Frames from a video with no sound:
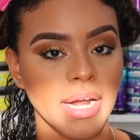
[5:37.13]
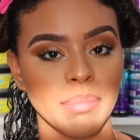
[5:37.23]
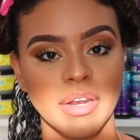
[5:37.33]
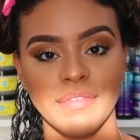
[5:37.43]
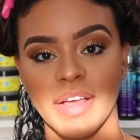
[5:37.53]
I'm
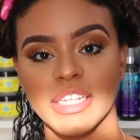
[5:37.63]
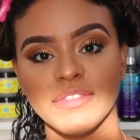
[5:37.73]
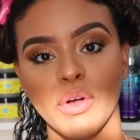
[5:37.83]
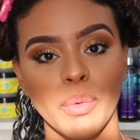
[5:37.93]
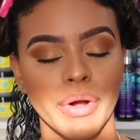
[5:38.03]
gonna fast
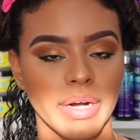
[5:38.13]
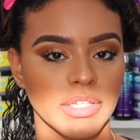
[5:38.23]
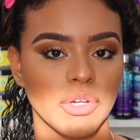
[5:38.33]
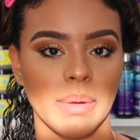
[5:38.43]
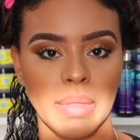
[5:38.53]
forward
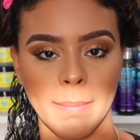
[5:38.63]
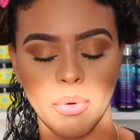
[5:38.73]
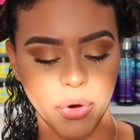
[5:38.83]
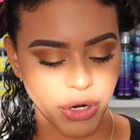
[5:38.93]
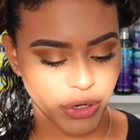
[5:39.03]
so I'm not
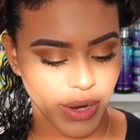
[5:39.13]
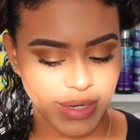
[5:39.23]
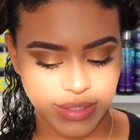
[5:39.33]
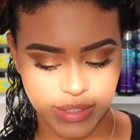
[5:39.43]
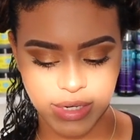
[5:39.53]
boring you
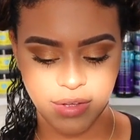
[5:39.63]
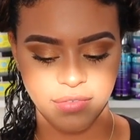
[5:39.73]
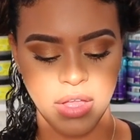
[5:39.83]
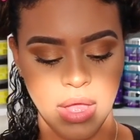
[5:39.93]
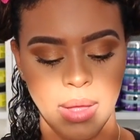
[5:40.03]
guys to death.